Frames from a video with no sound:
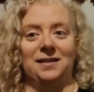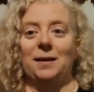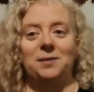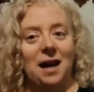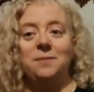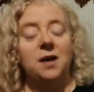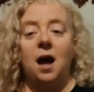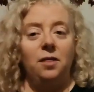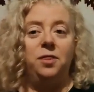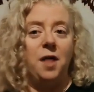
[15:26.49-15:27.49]
Sometimes
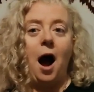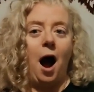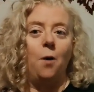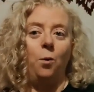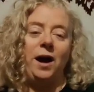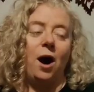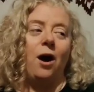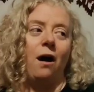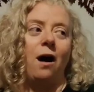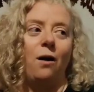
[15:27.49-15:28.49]
we are our